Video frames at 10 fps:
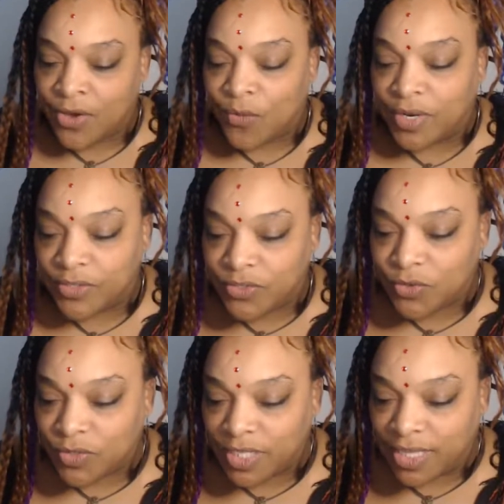What is
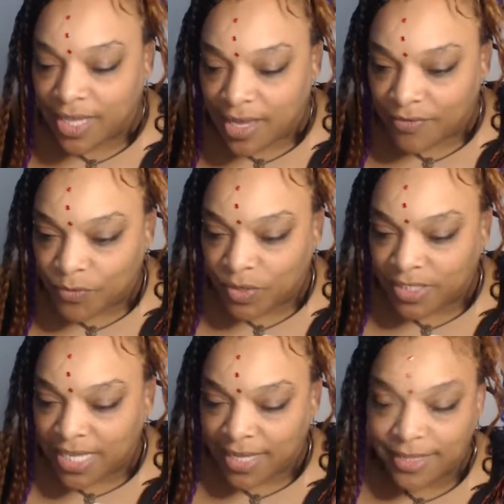truly love and what
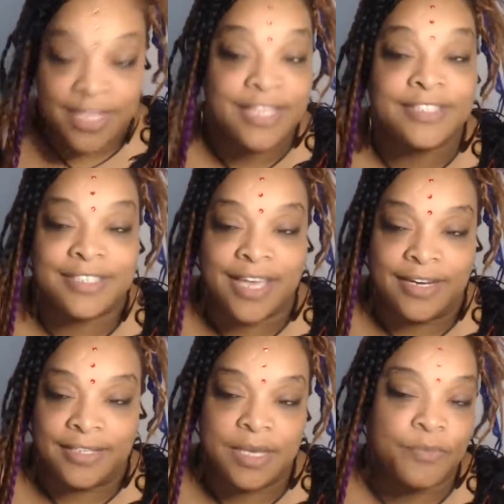is like a lust
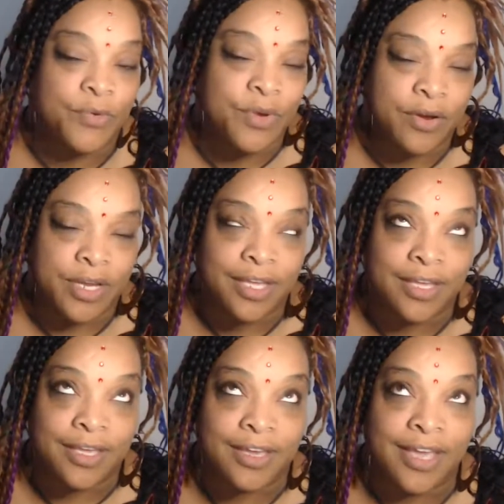kind of
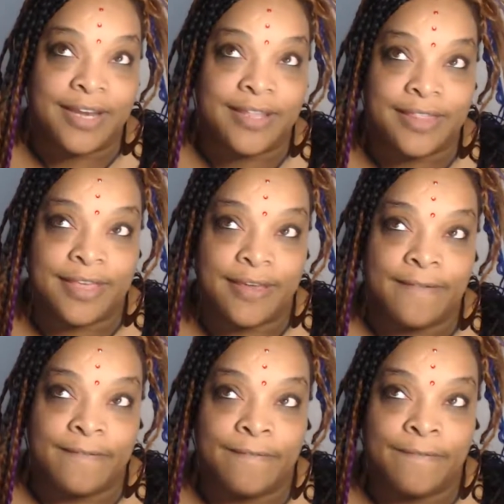temporary kind of thing.